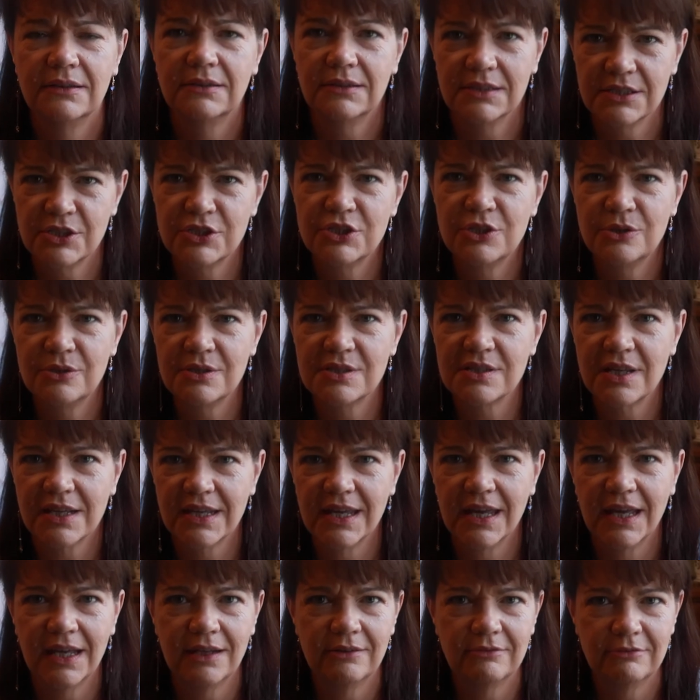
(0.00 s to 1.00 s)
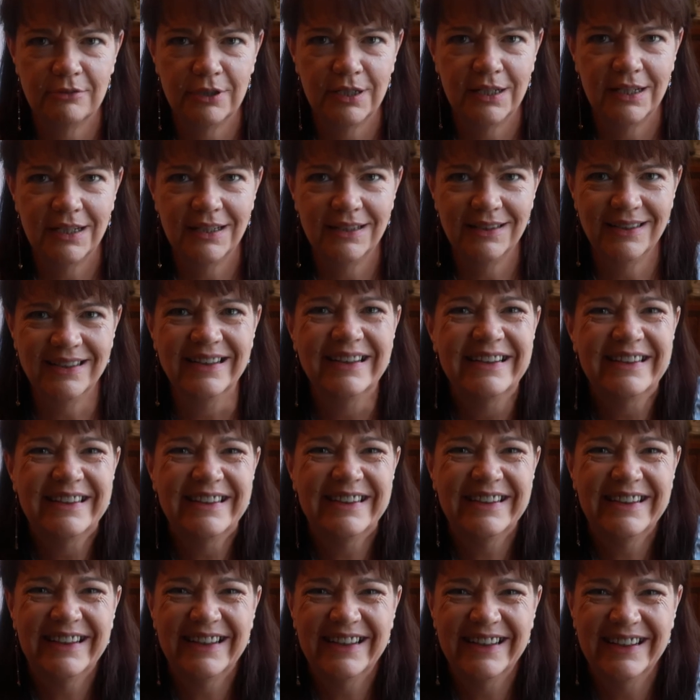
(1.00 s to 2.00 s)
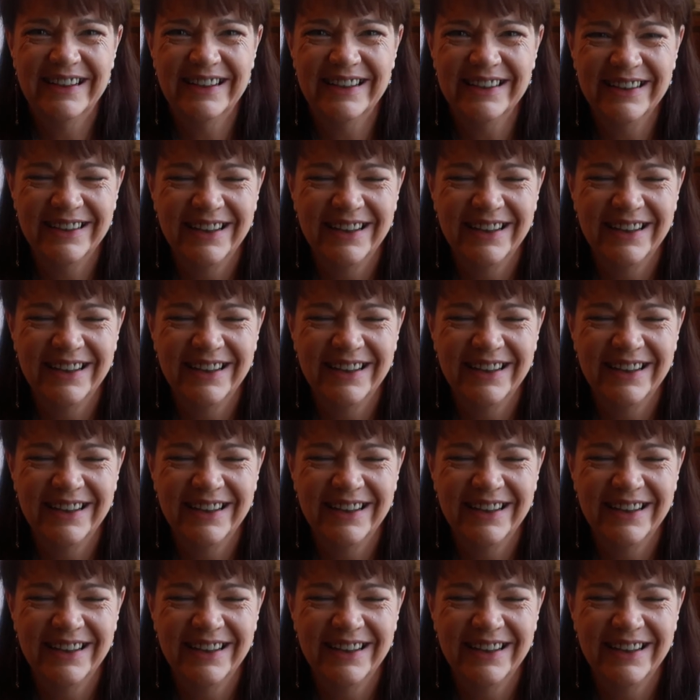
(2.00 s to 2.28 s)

as soon as I can really.